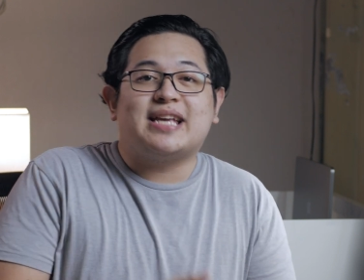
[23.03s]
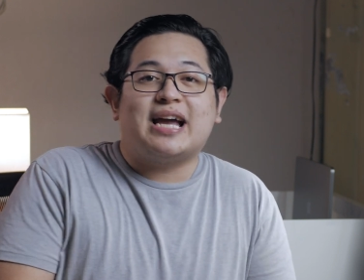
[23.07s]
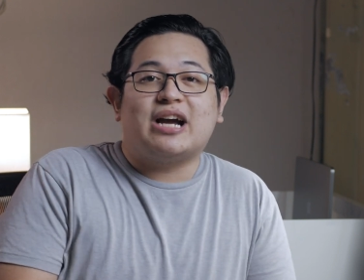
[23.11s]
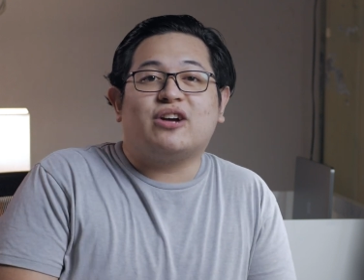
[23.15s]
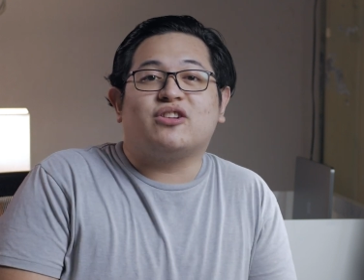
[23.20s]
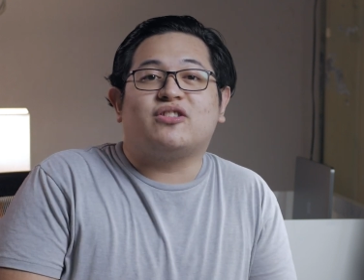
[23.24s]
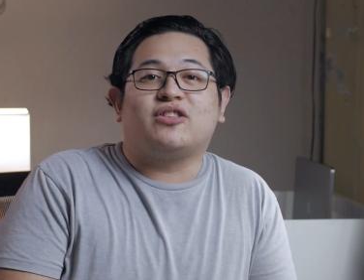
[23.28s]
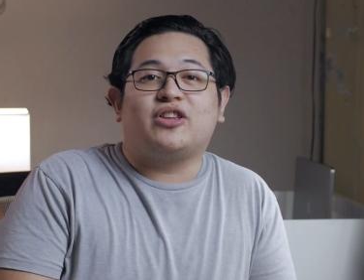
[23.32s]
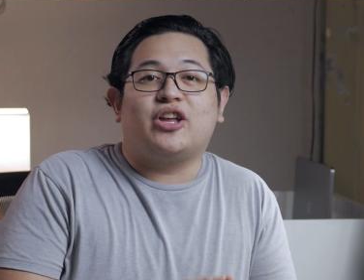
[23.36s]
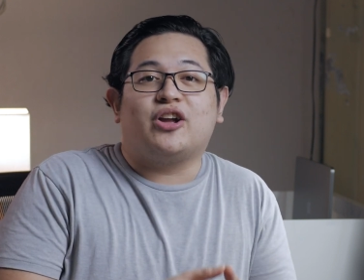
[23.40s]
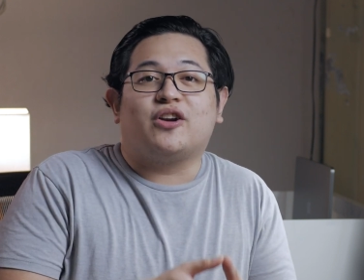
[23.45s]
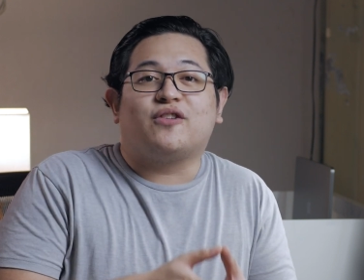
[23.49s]

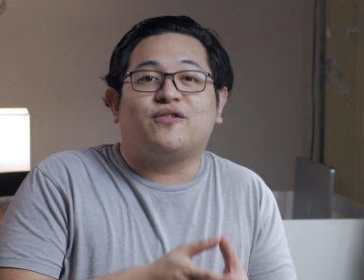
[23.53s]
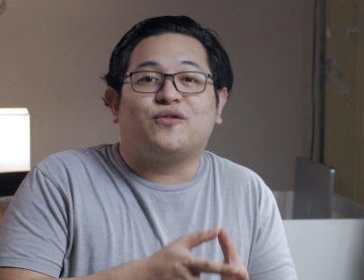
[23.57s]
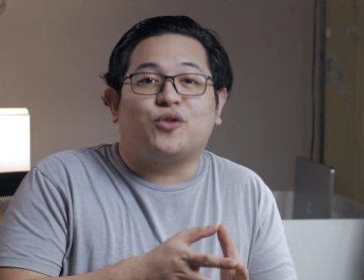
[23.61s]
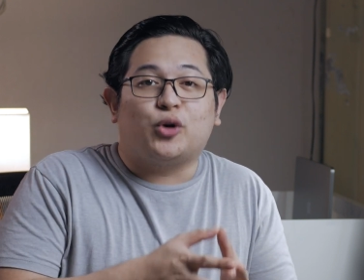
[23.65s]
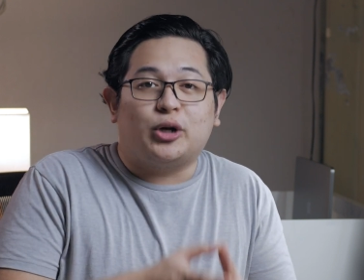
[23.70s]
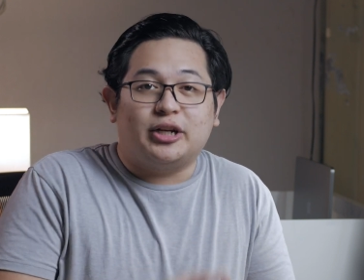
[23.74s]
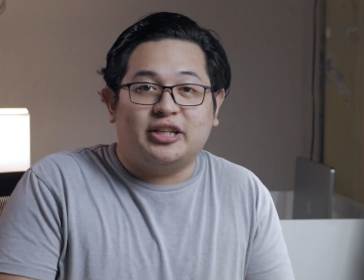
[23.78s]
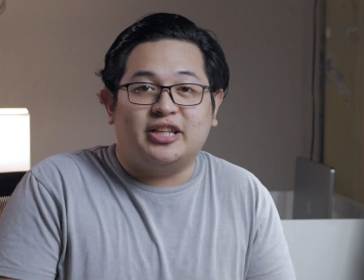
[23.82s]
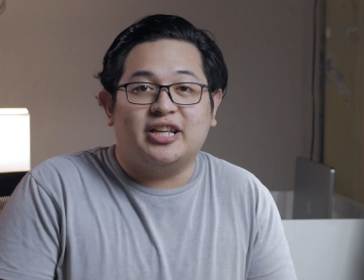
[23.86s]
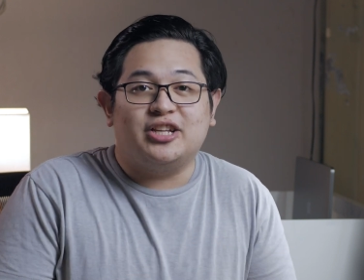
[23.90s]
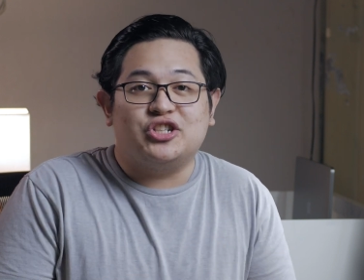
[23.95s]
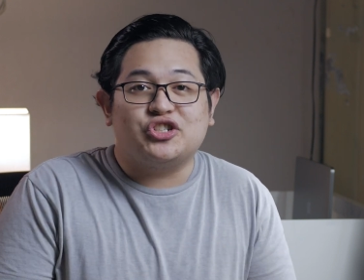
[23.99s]
out there for
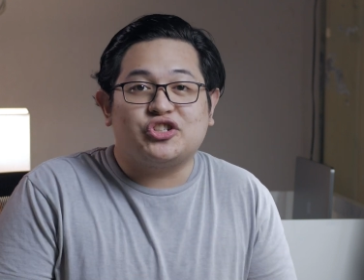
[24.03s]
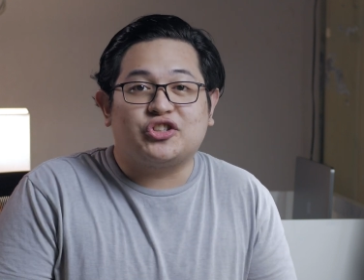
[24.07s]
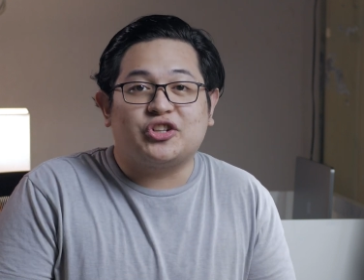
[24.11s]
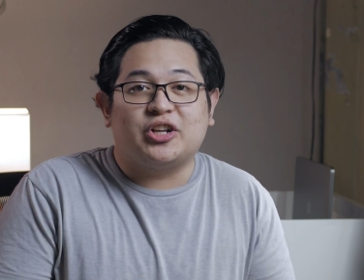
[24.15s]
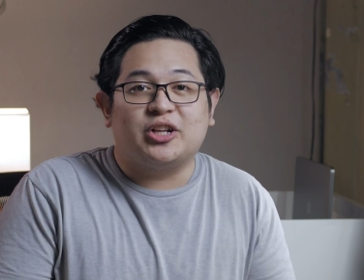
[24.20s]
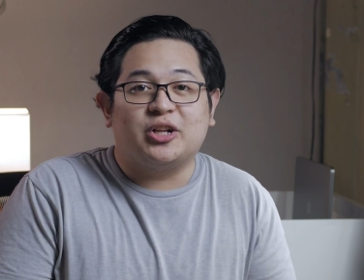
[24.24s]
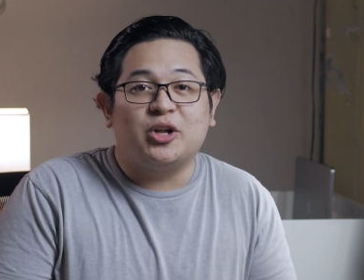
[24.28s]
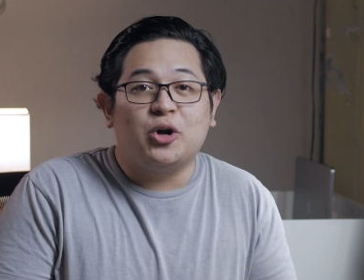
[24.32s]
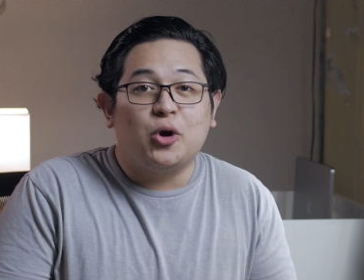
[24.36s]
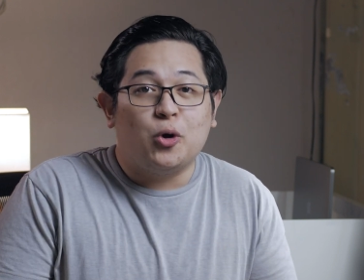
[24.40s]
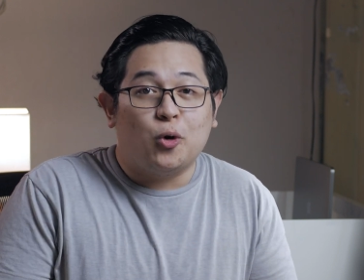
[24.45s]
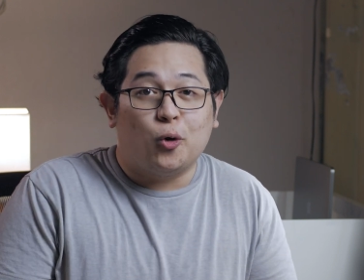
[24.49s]

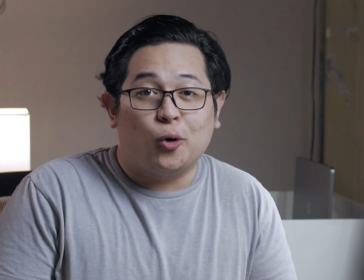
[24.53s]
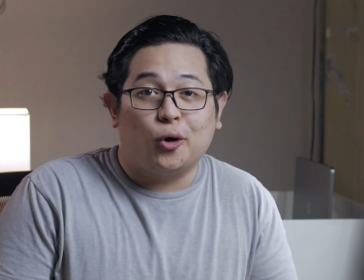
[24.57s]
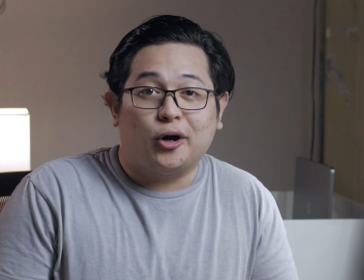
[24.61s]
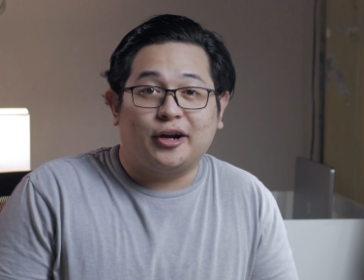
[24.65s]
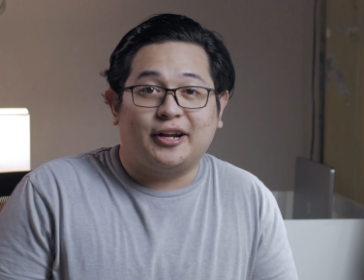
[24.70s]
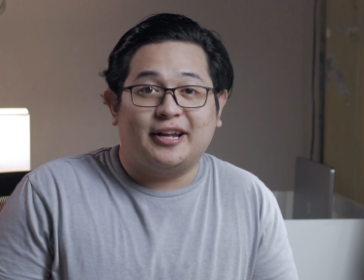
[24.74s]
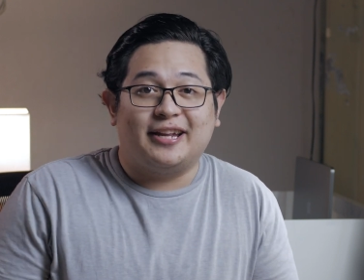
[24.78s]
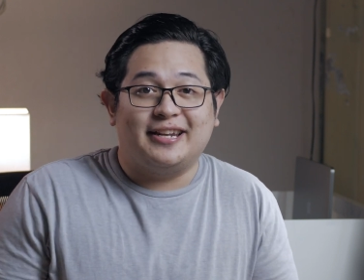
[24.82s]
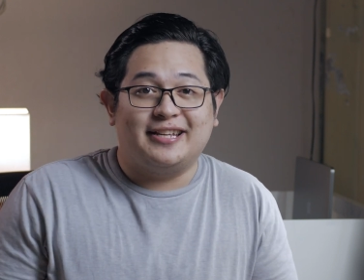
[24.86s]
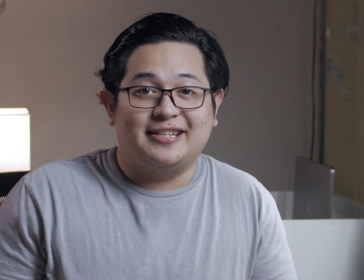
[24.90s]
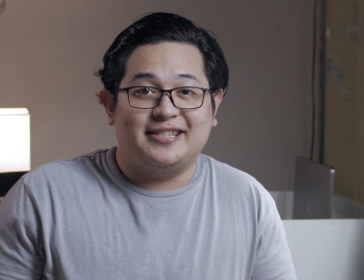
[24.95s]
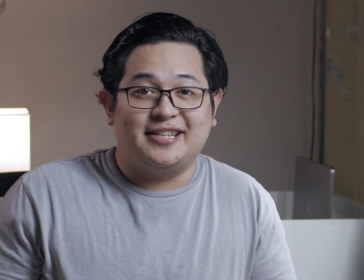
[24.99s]
digital
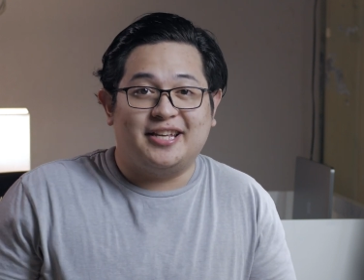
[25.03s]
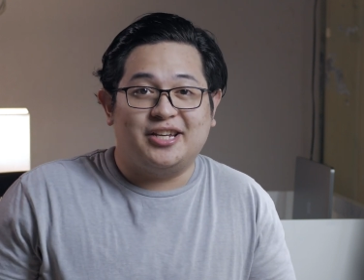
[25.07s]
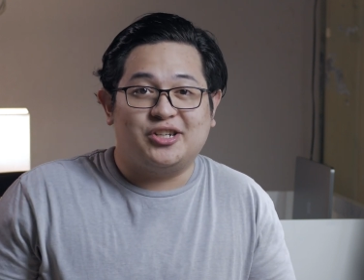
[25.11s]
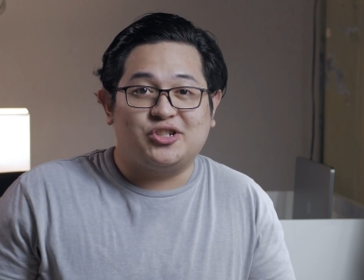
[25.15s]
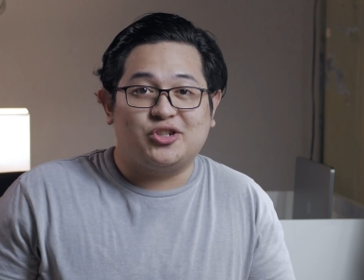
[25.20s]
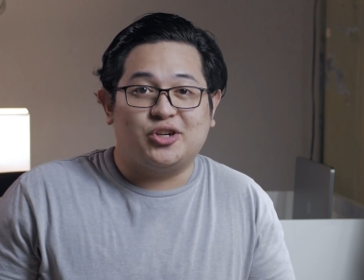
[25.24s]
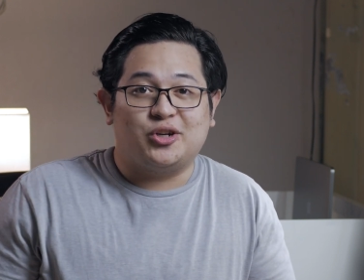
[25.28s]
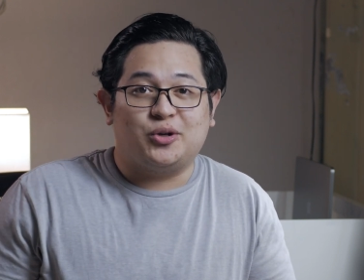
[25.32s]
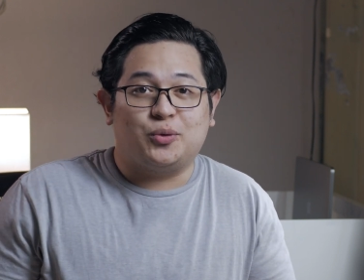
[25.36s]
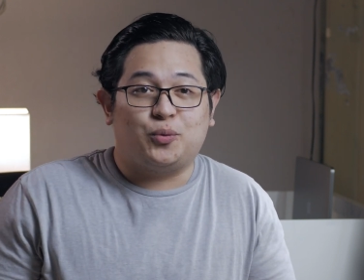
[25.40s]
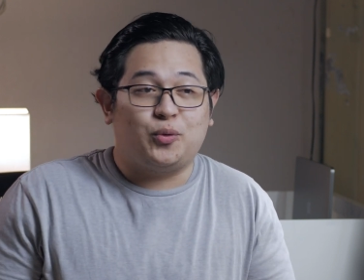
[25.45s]
organization.